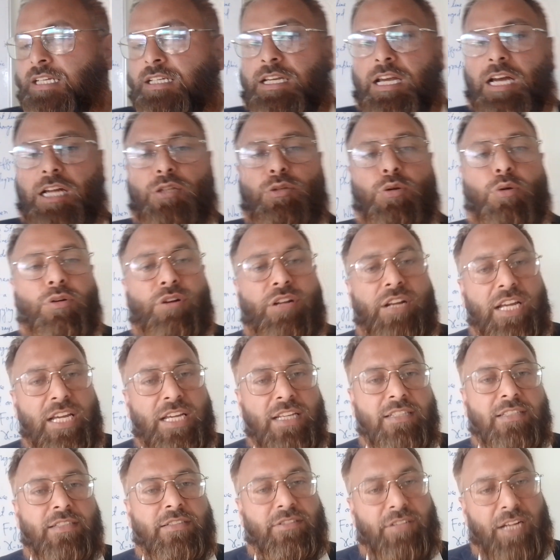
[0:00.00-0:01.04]
Cathode
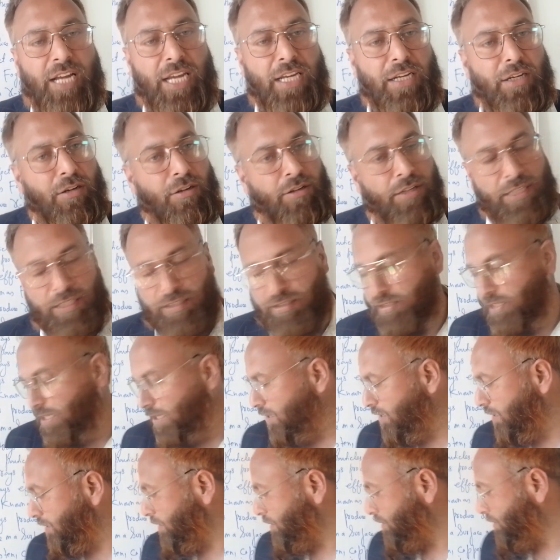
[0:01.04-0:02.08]
rays strike on a
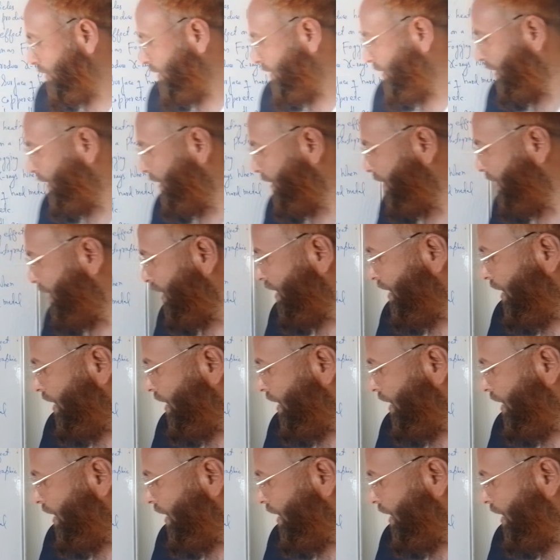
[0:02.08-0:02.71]
Zardanis screen